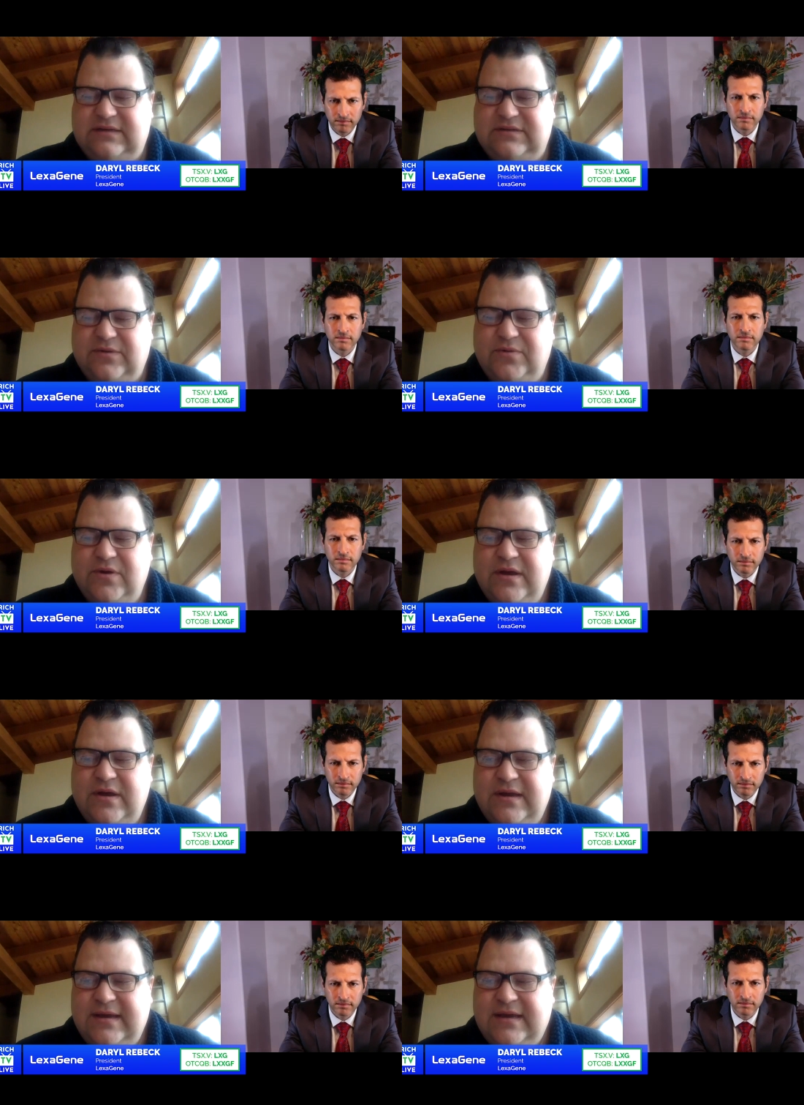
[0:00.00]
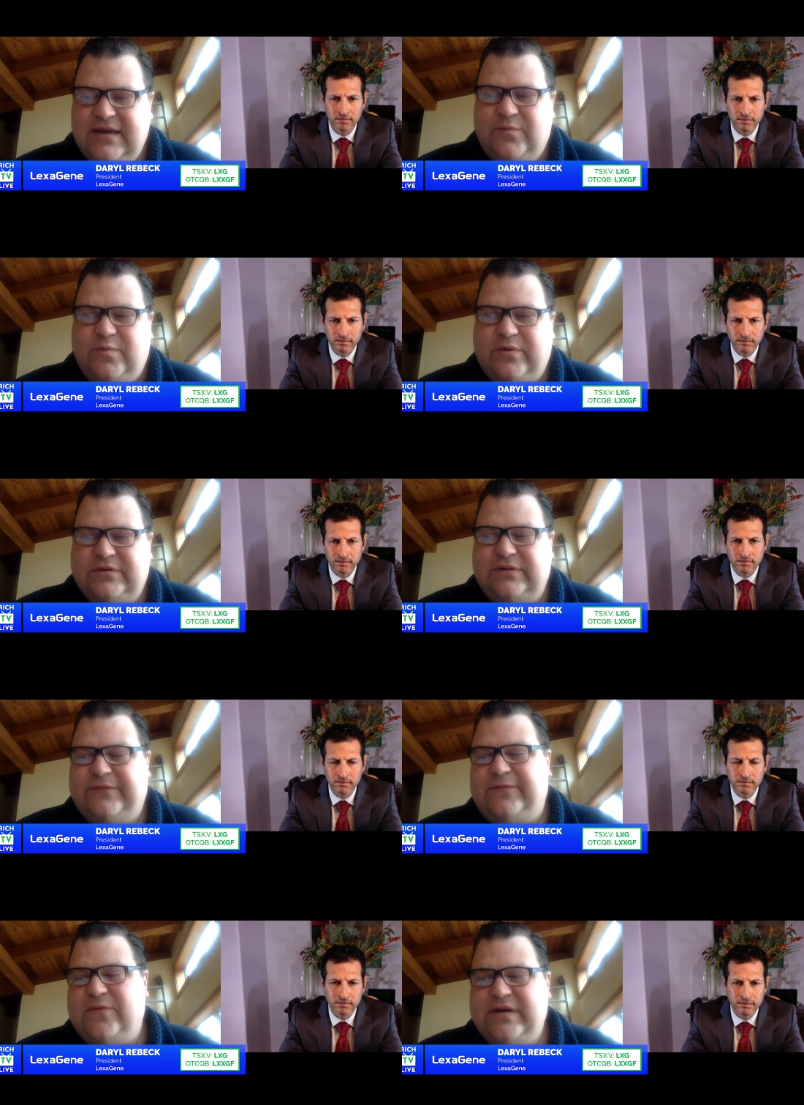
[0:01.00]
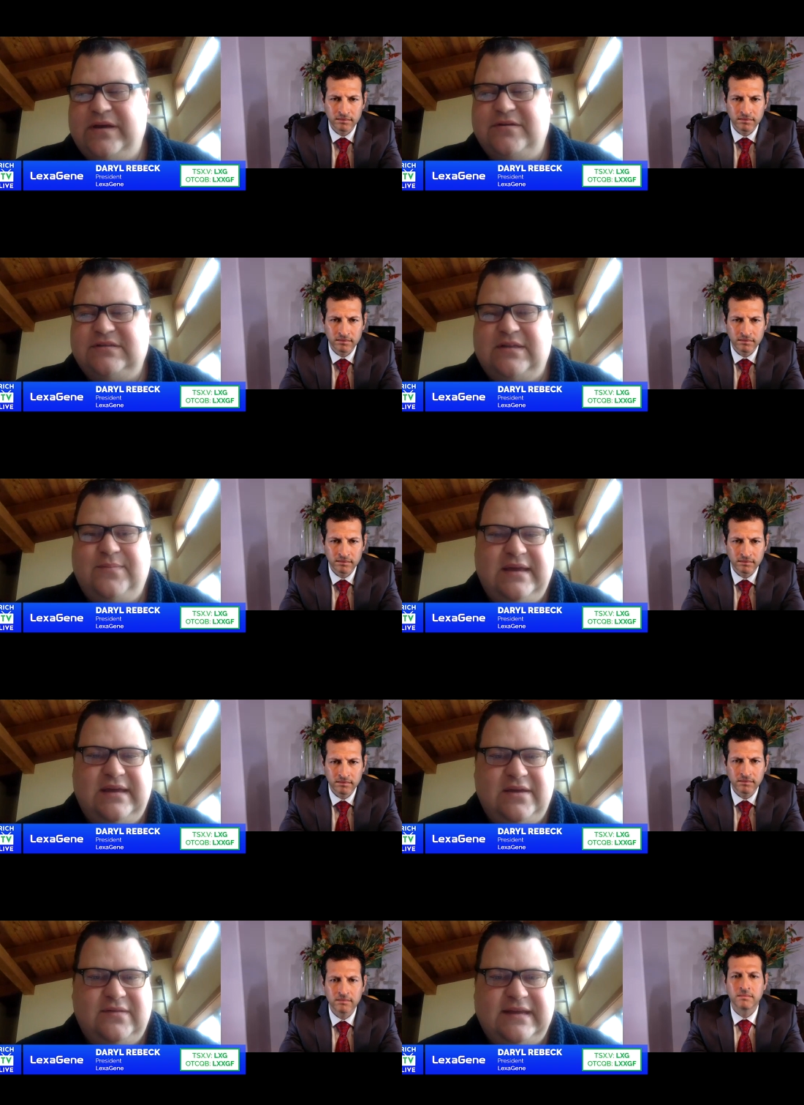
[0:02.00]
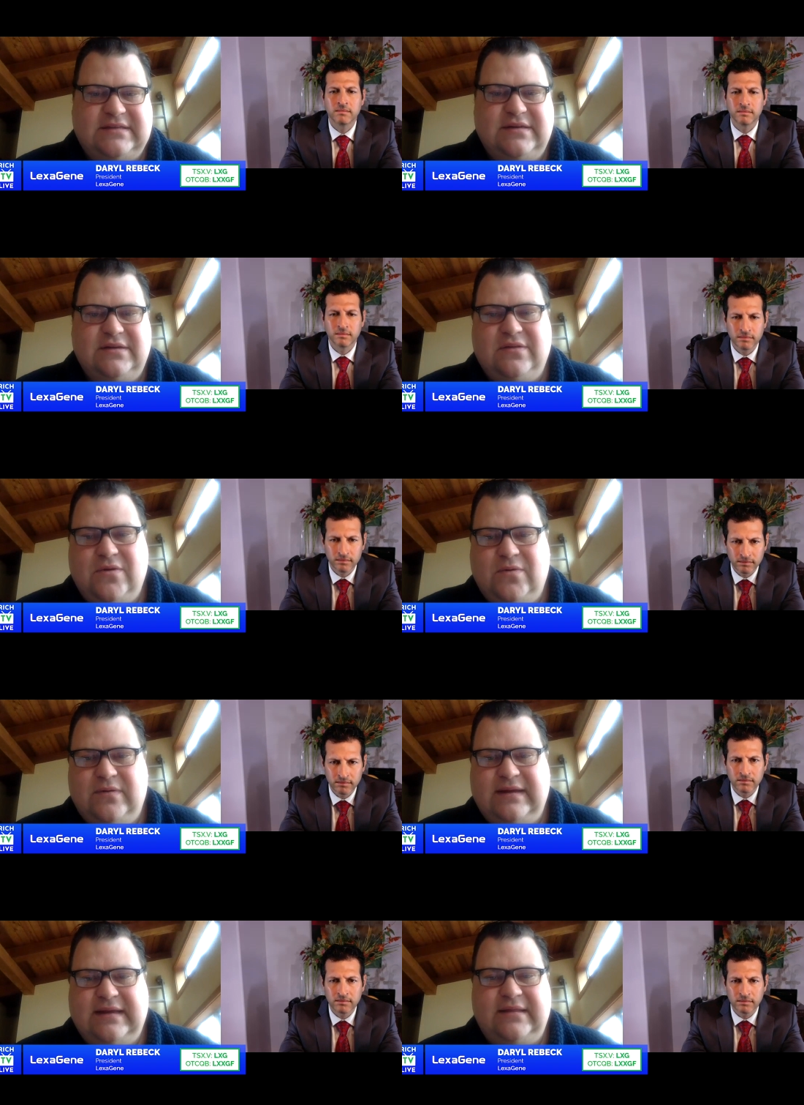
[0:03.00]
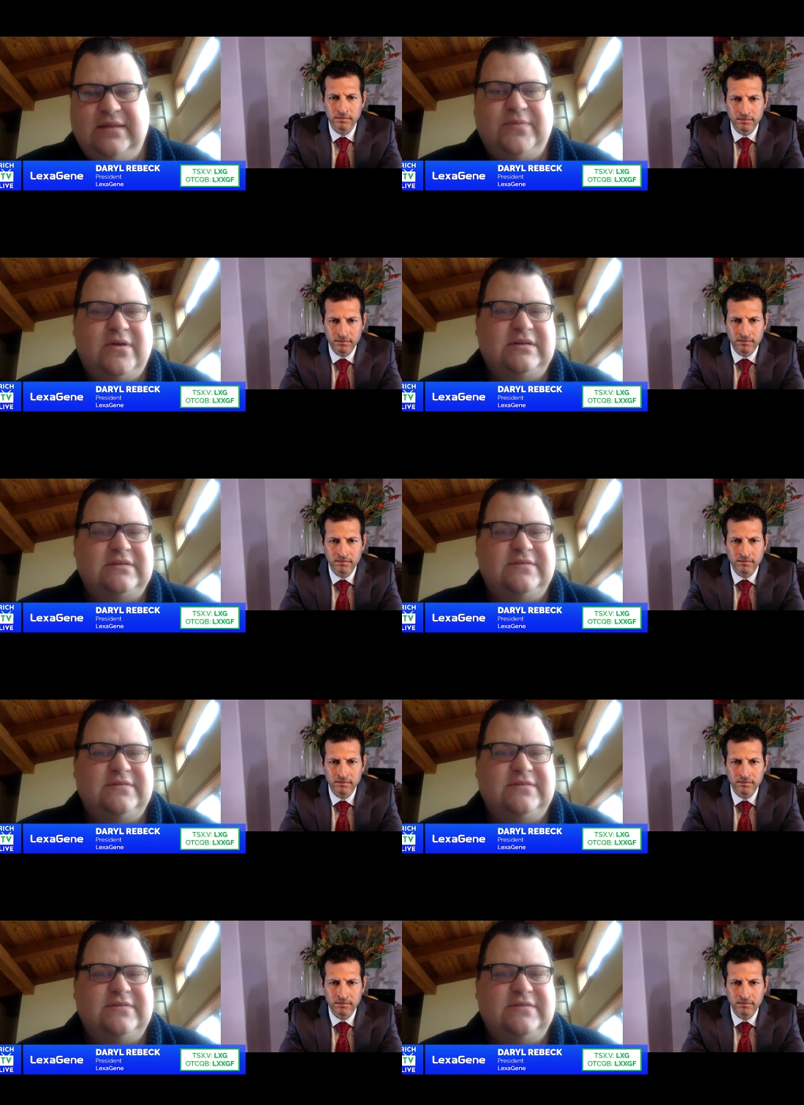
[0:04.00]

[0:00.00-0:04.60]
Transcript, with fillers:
Speaker 1: So we're four years in the making on LexaGene alone. Again, the product's